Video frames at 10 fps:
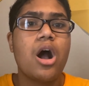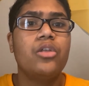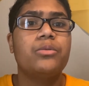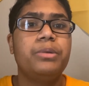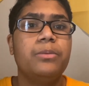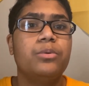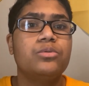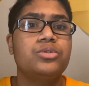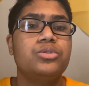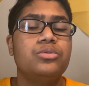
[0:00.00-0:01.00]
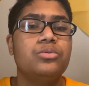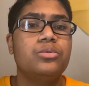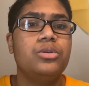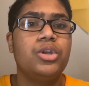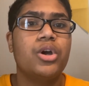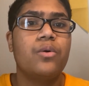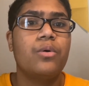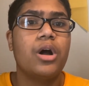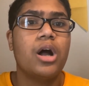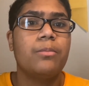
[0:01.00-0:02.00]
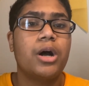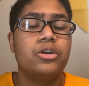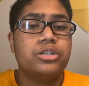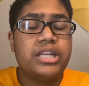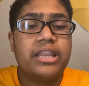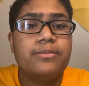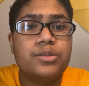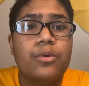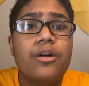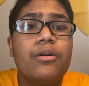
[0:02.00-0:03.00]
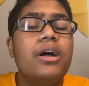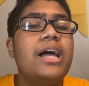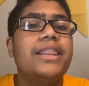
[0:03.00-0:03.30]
other people to, you know, understand them as well,